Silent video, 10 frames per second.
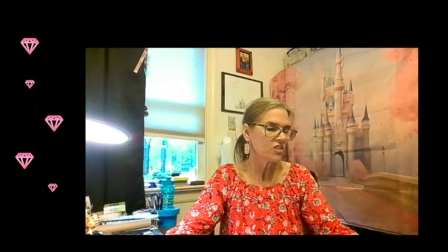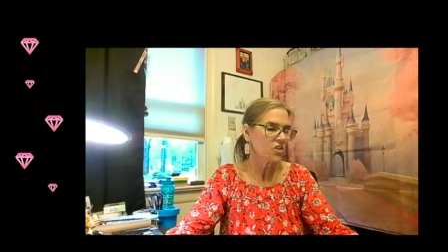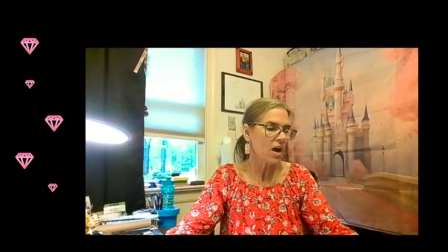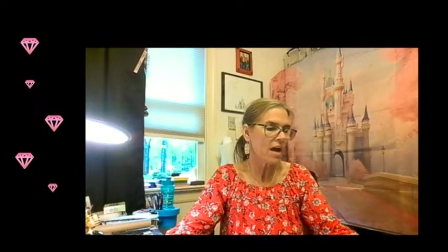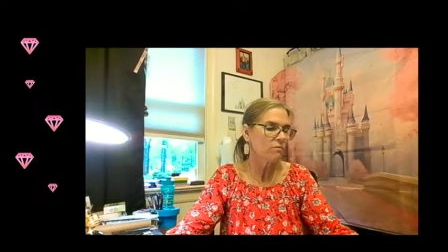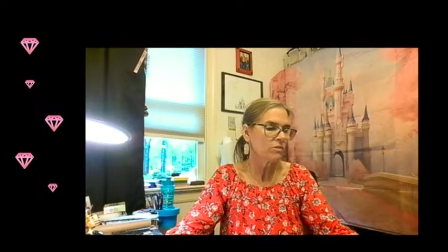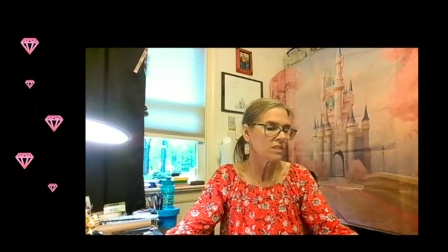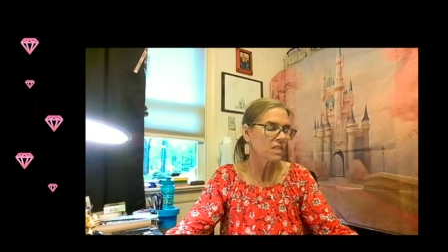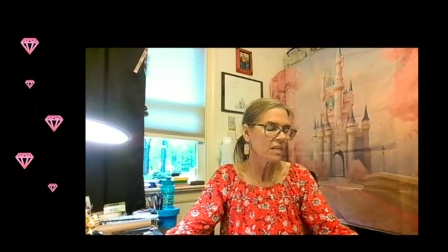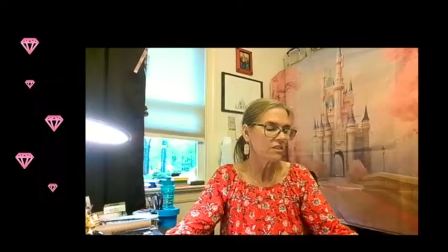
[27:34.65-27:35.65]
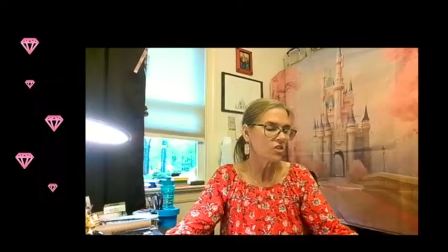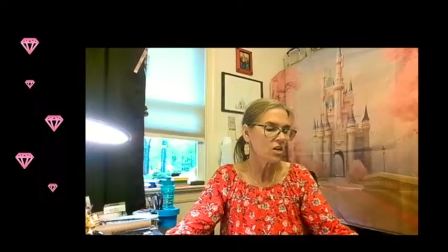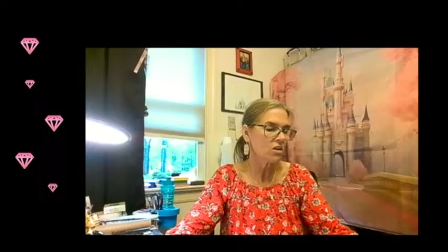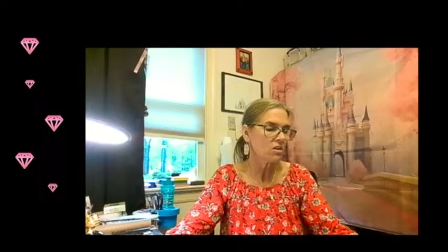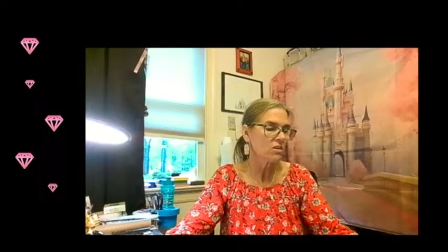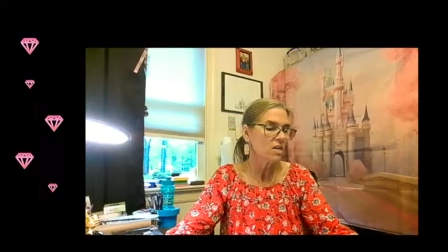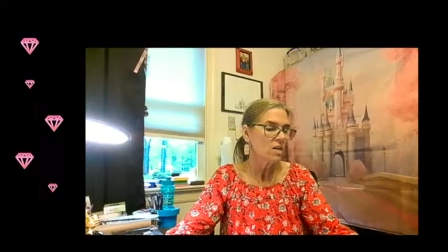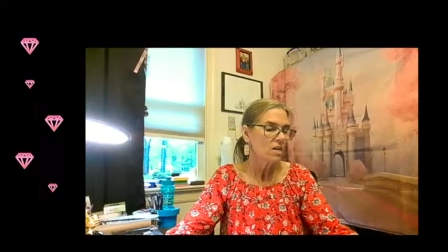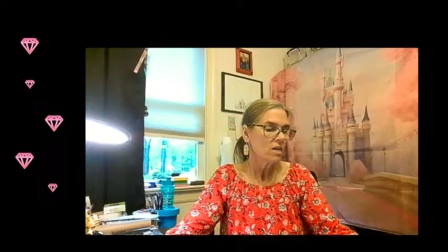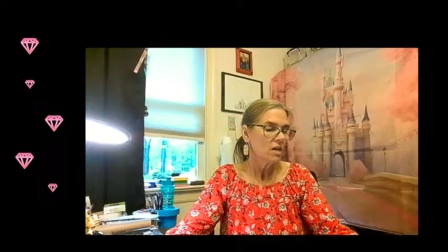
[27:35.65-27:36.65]
So I will send y'all
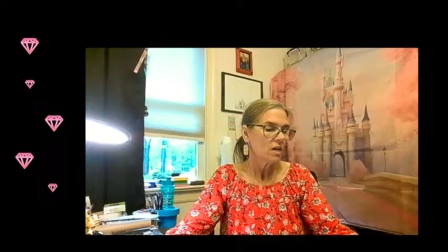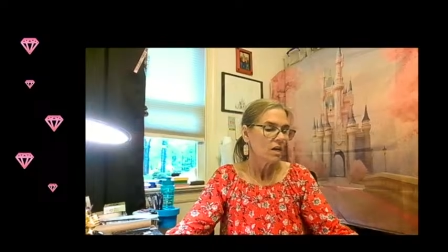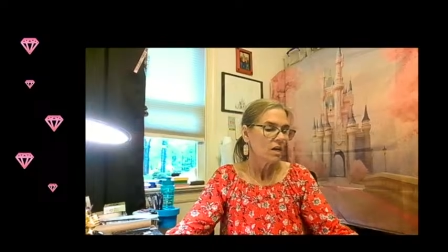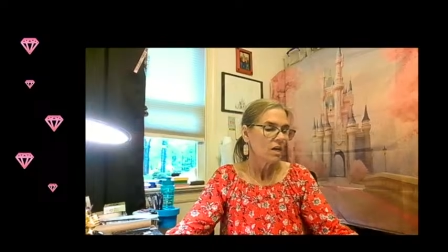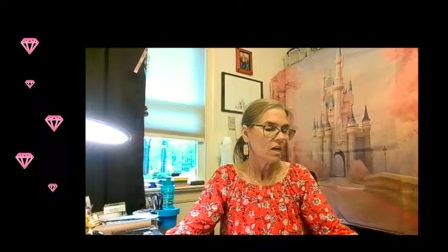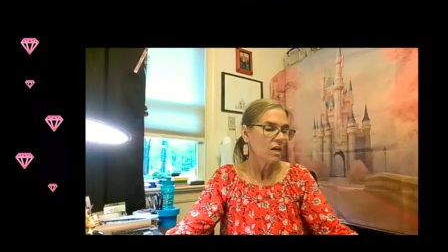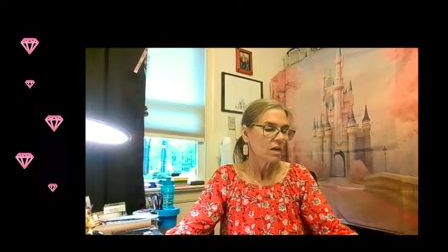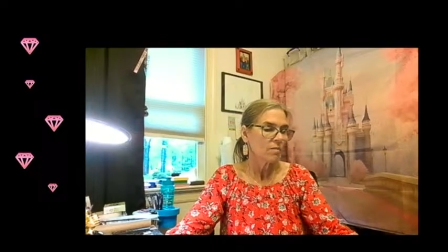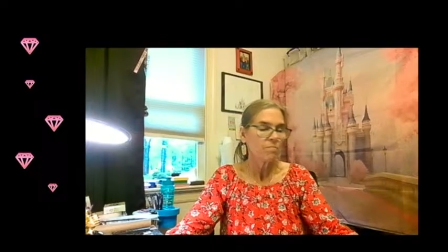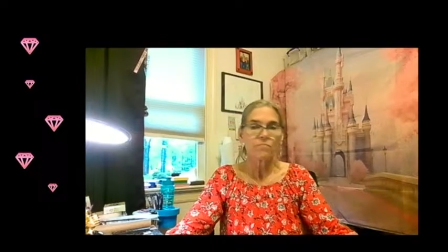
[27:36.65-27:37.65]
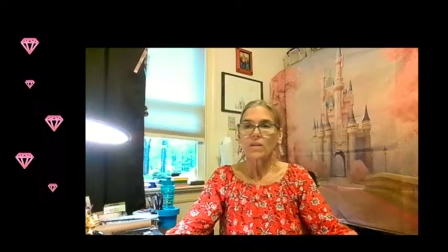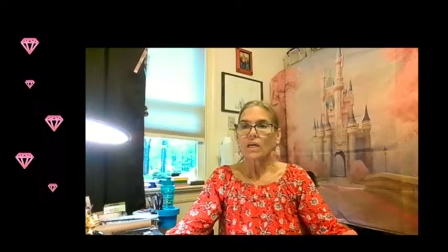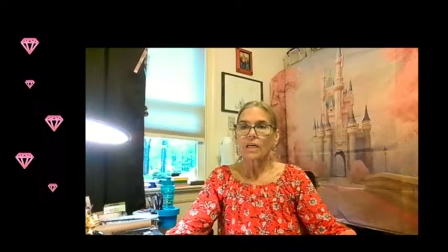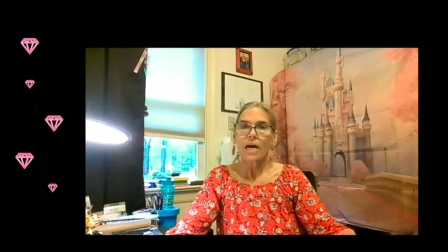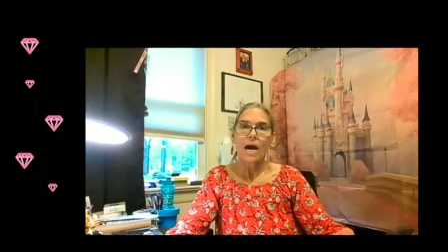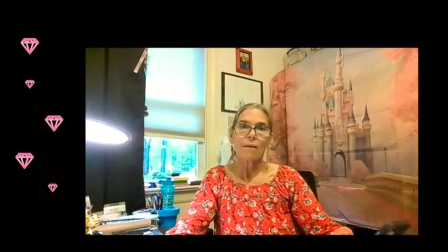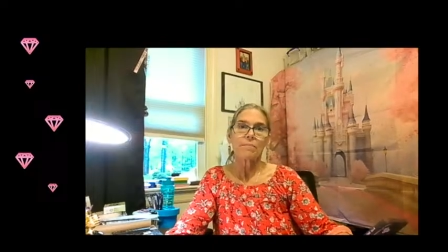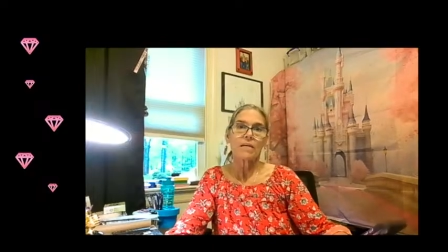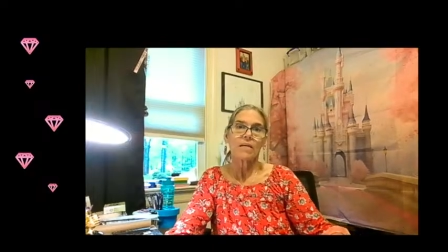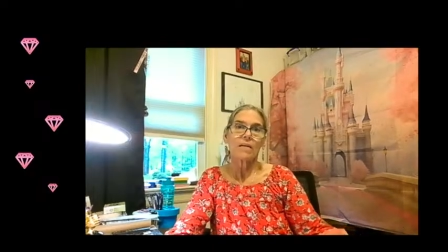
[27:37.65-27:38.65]
a
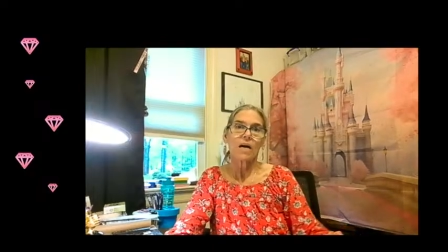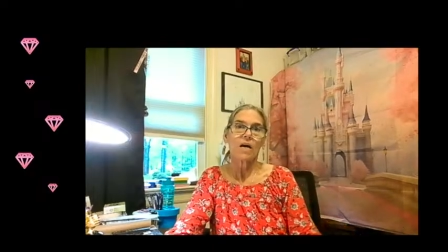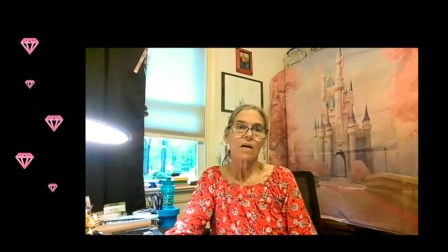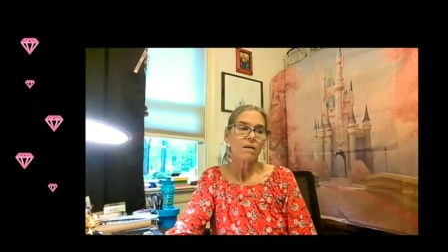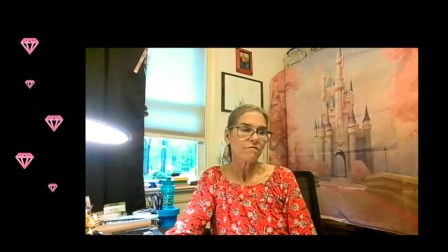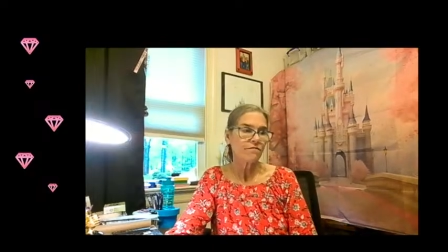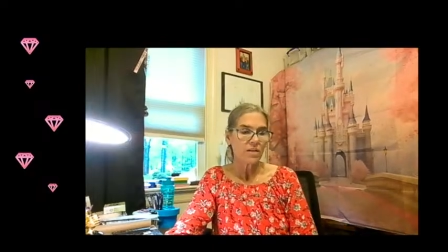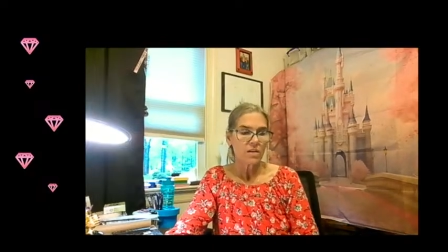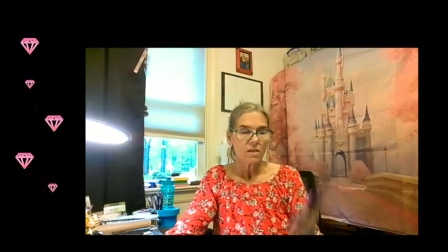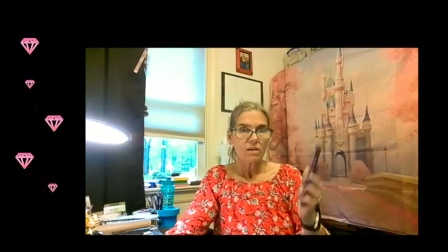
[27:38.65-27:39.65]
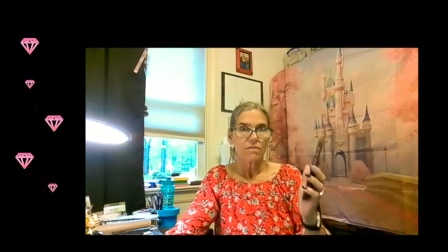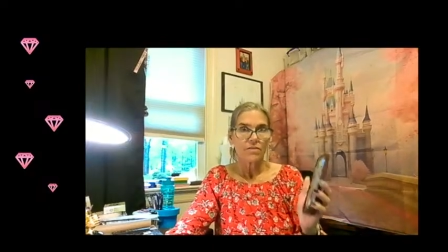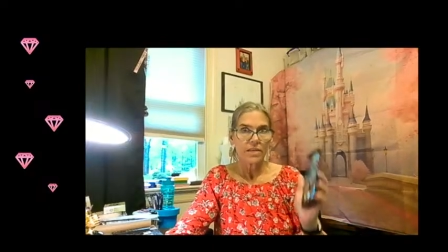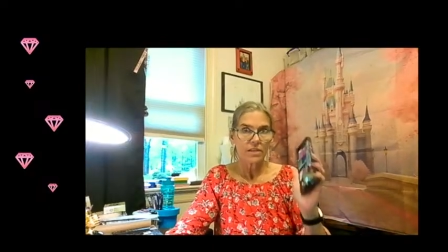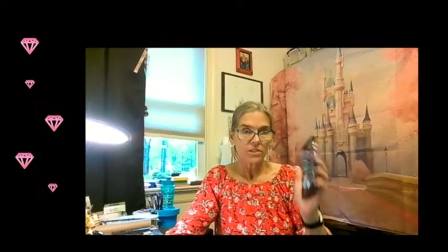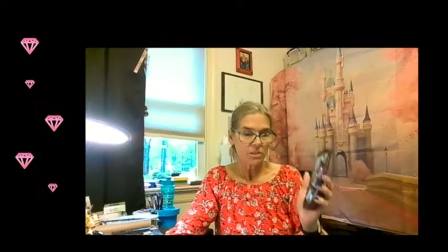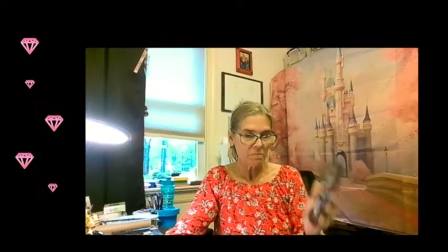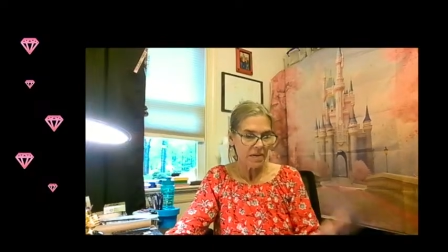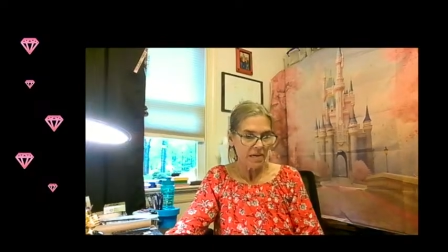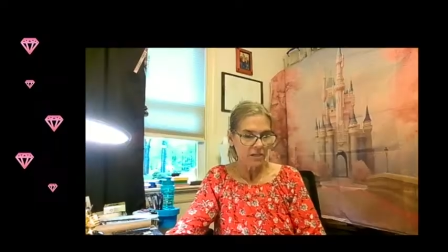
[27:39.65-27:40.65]
copy of the
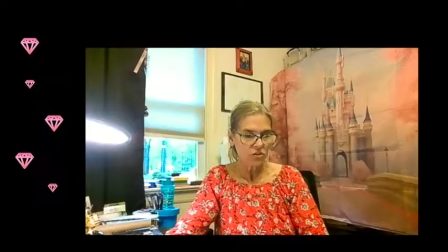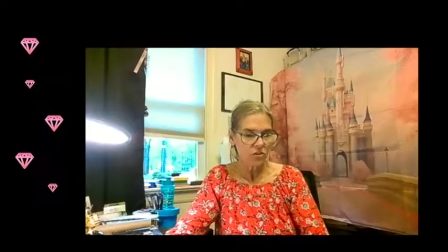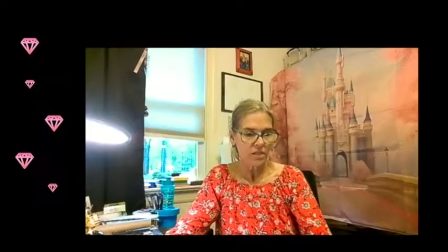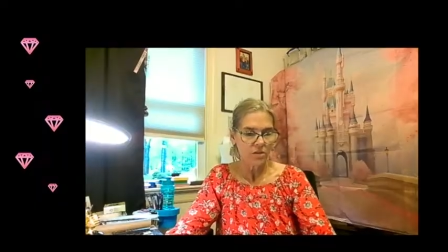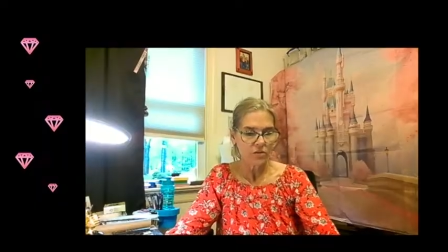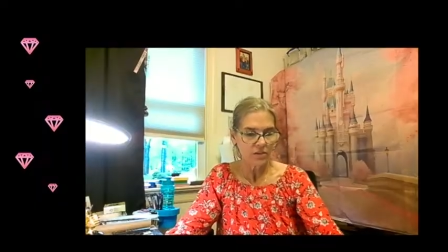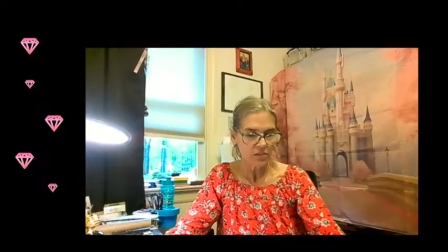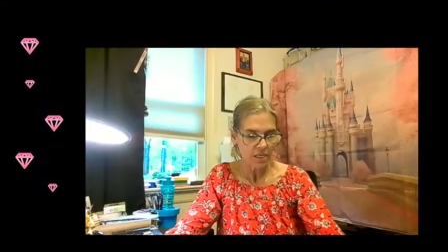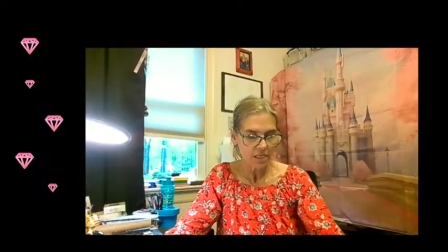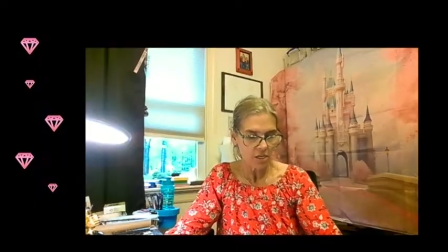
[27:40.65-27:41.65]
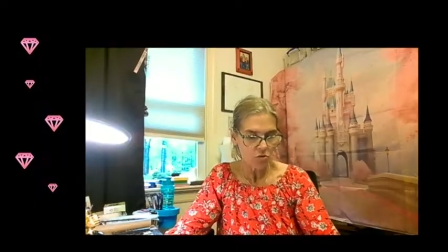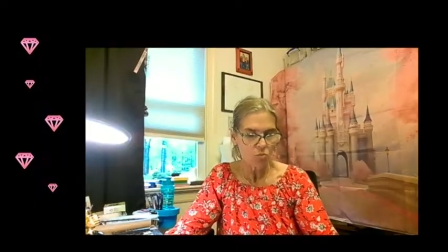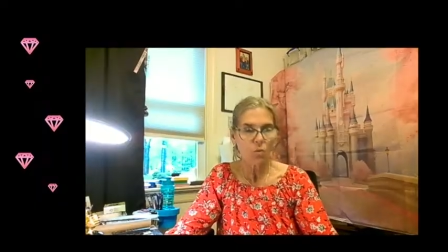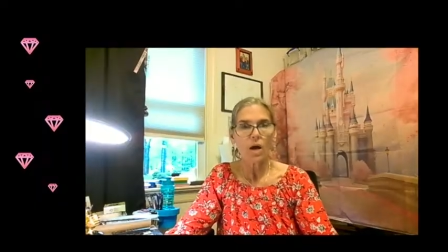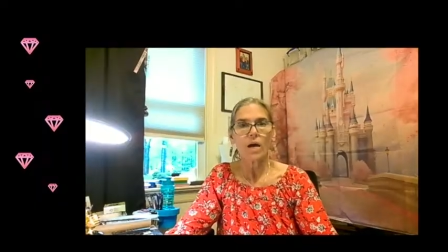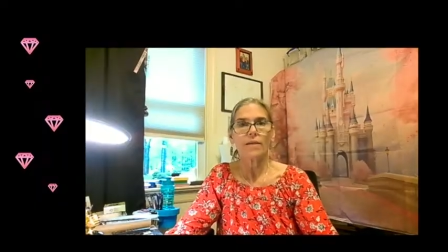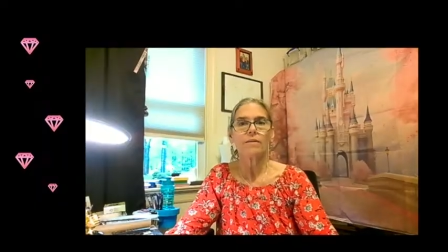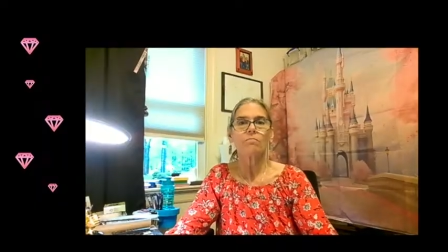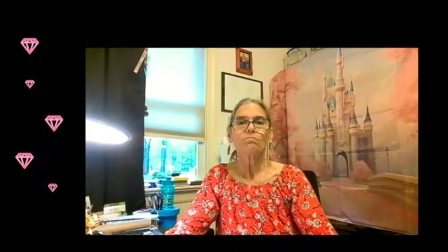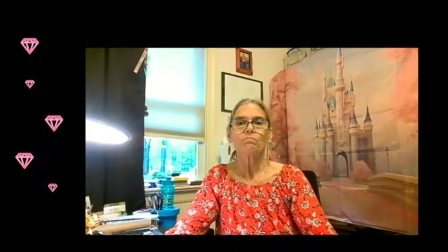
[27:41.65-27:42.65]
spin so that you can see that you won.